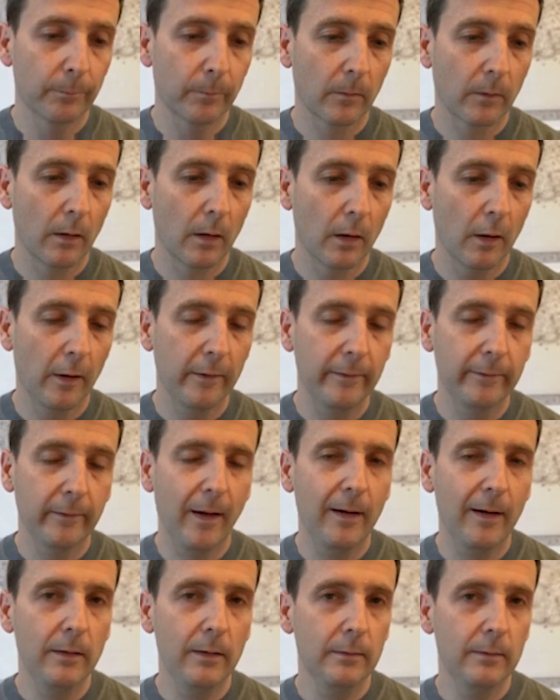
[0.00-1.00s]
I
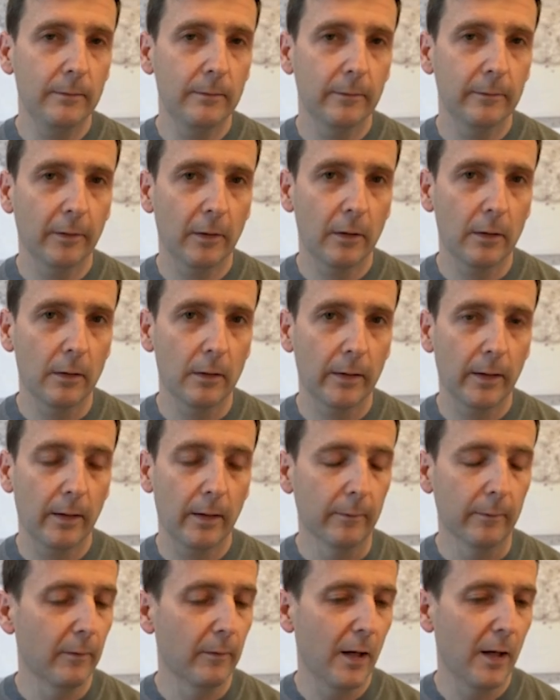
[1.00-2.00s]
tend to target
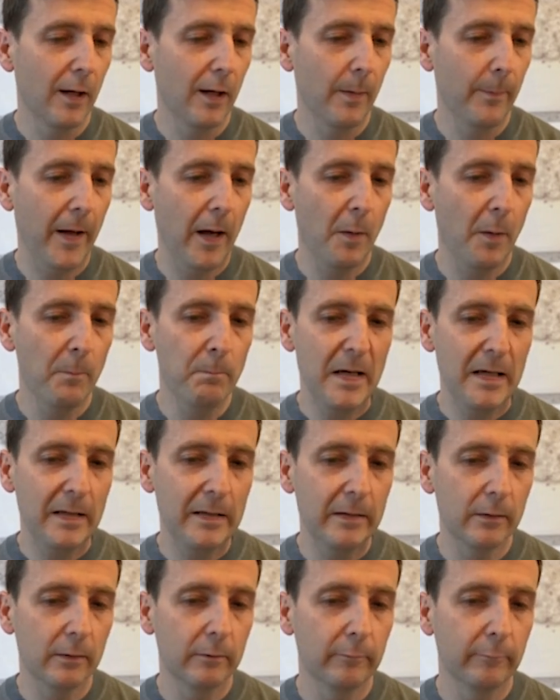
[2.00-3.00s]
about 1
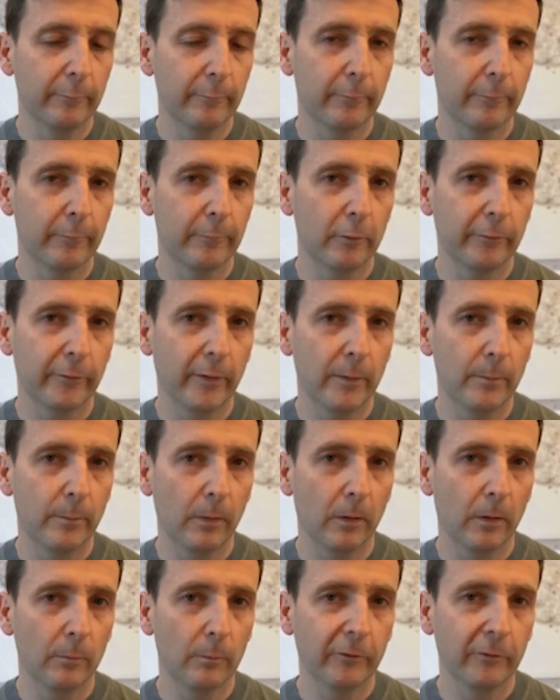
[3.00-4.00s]
million for a simple
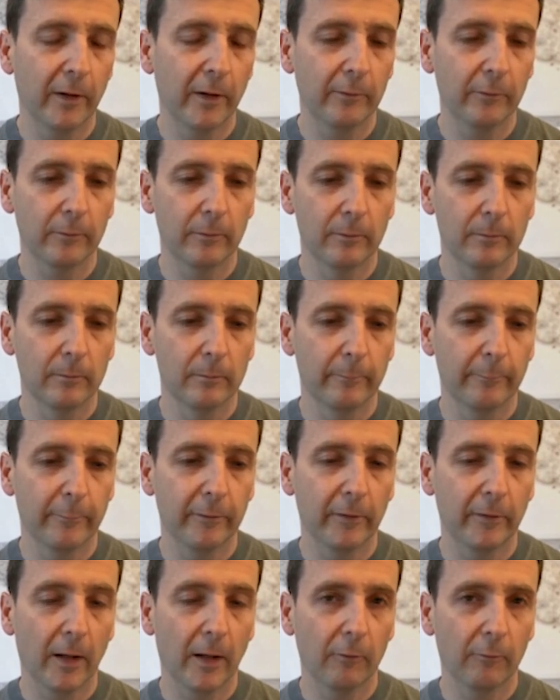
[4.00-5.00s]
object for
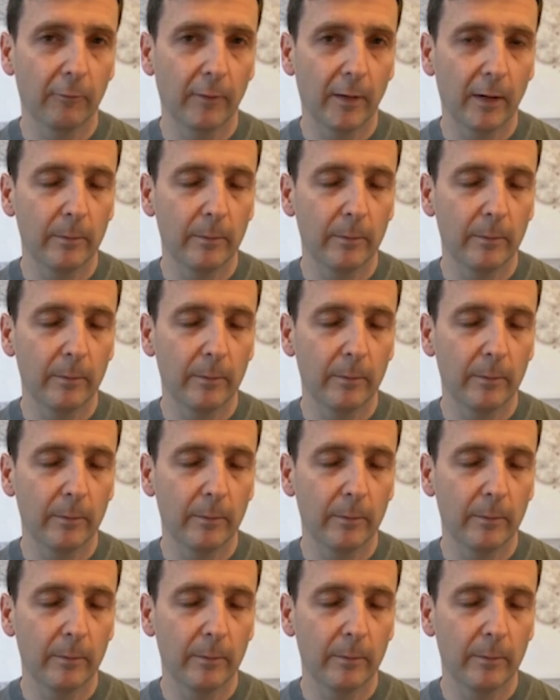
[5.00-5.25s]
Sketchfab,